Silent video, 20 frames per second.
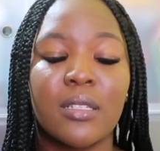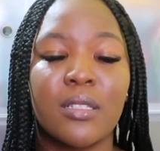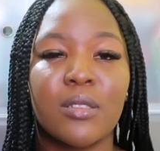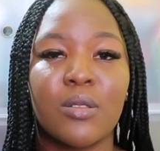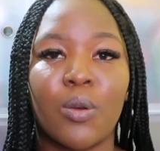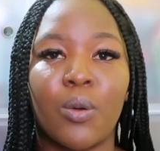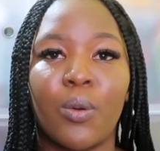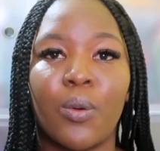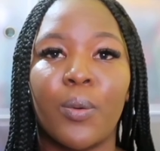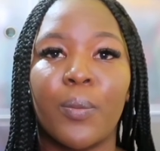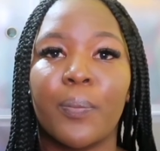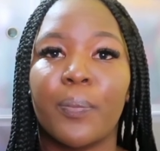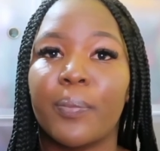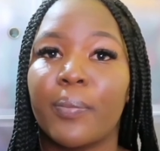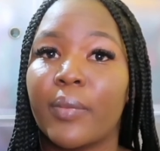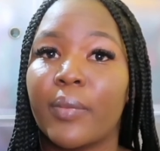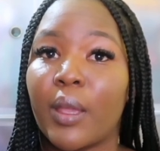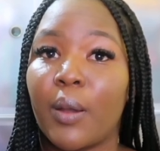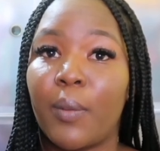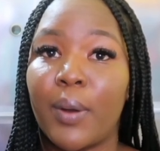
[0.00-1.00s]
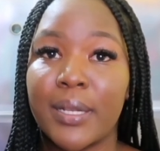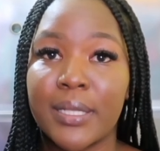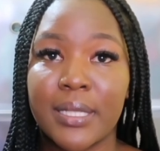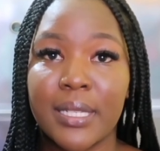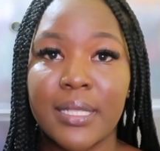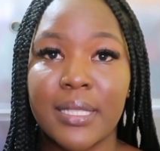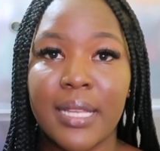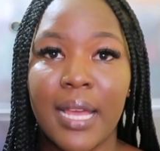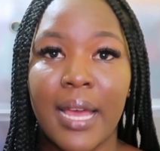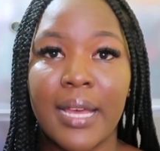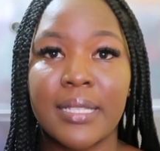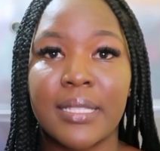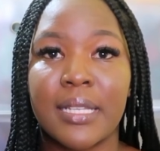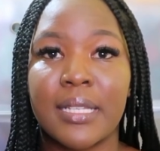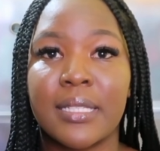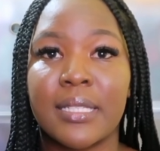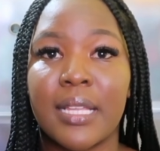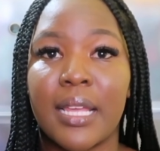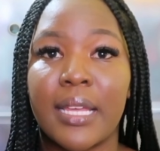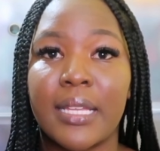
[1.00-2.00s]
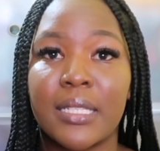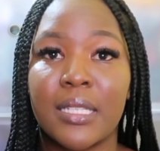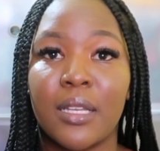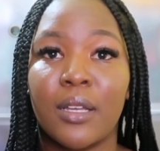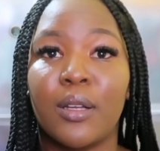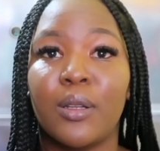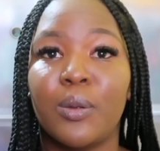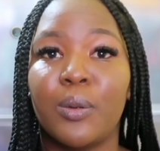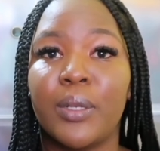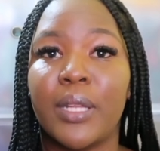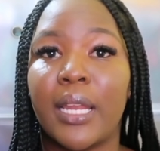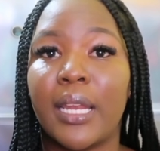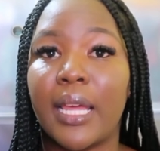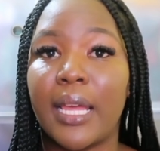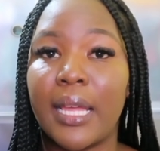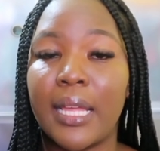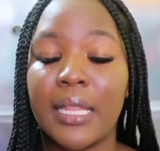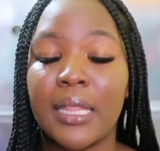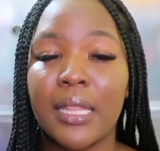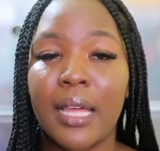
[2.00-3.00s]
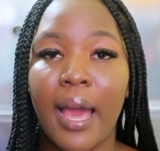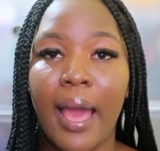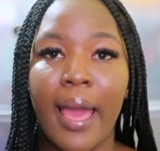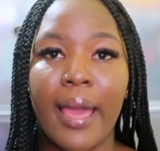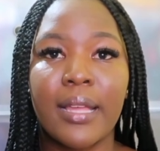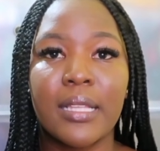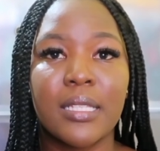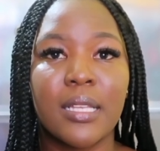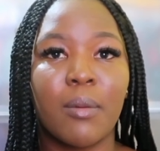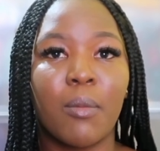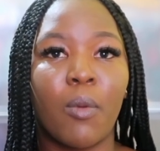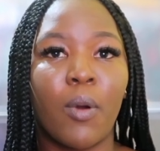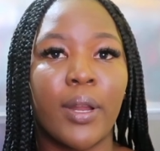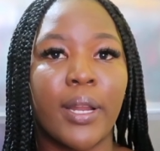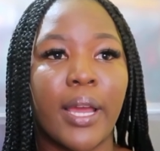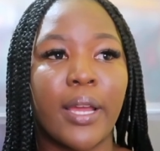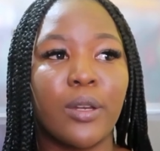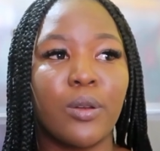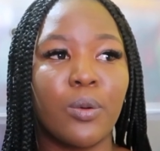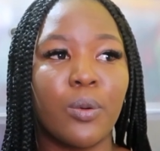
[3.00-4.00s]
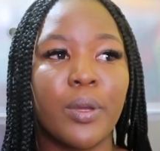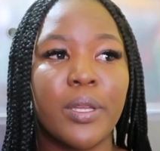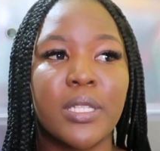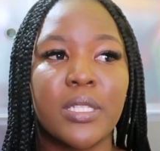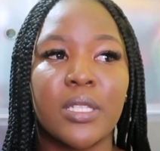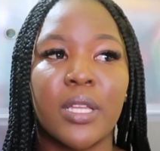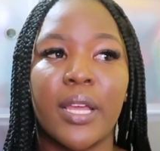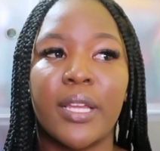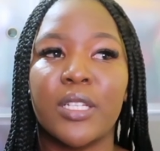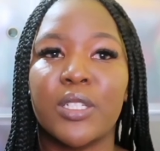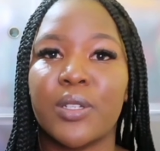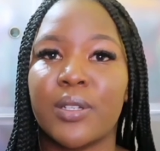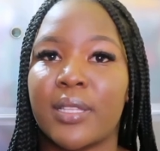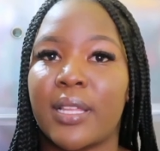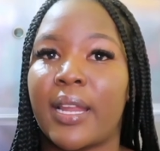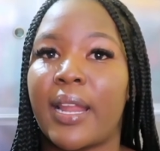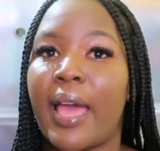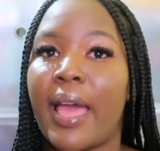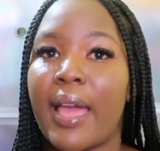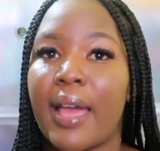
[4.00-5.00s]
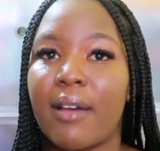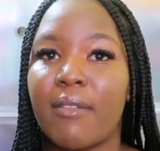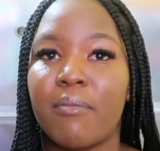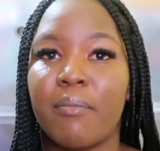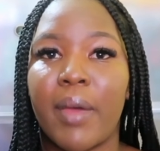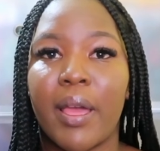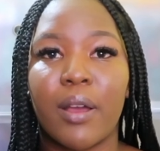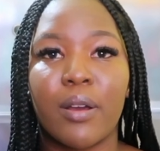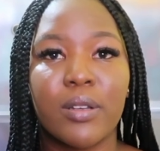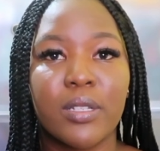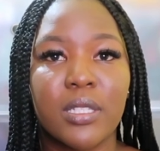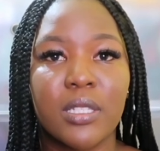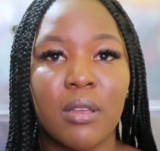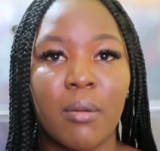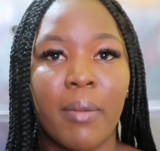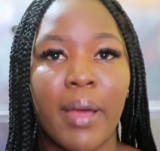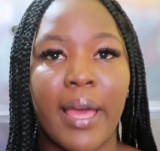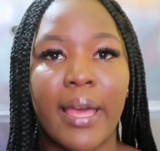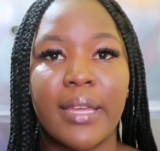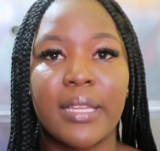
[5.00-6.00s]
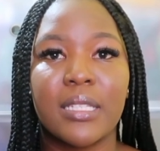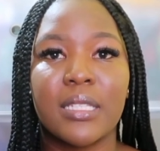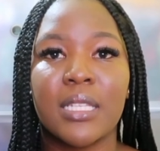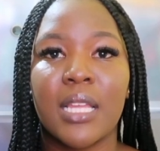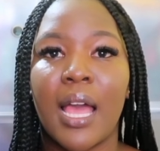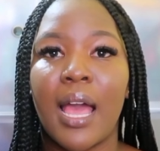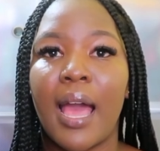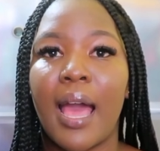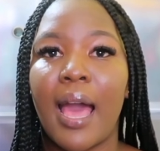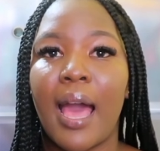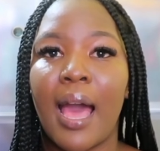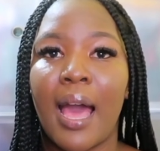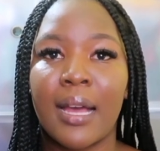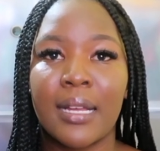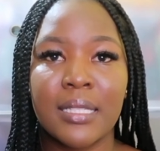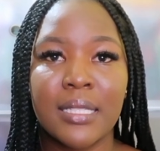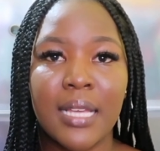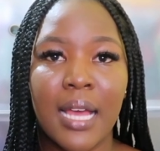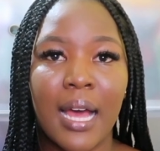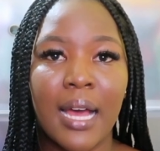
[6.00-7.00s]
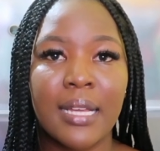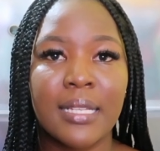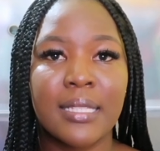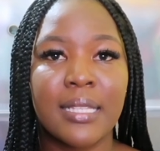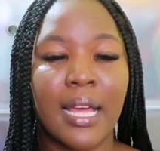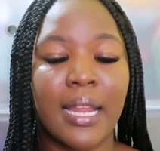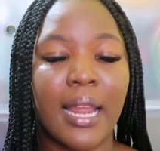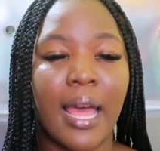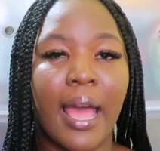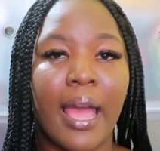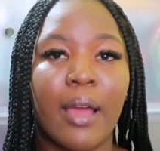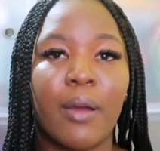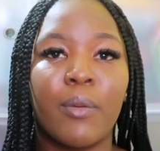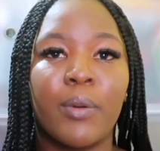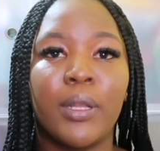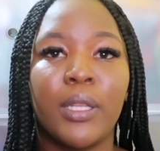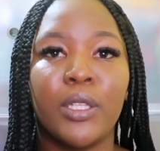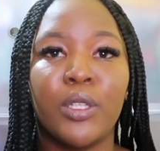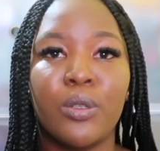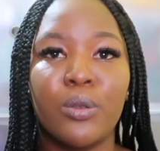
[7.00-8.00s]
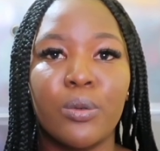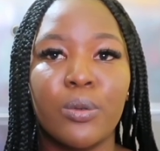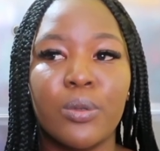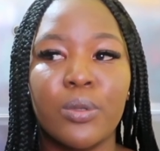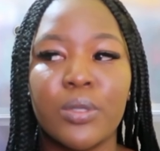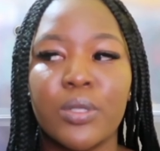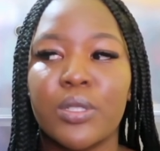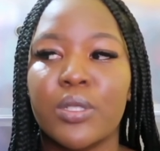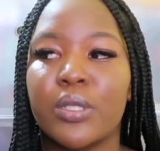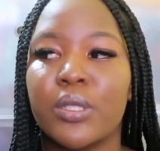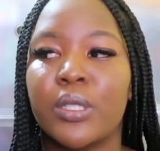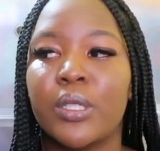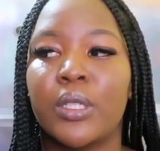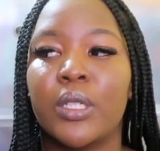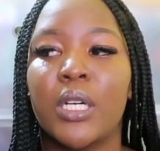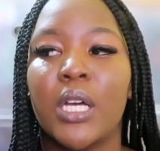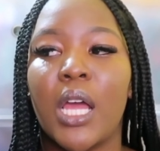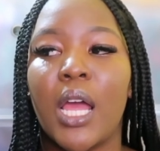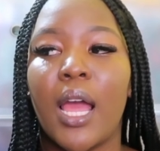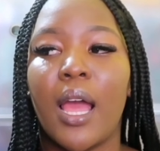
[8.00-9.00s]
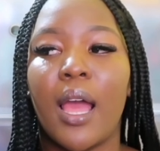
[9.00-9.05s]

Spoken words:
So once the size is included in the item, what I do is to ensure that I have my customized hang tags that I will use to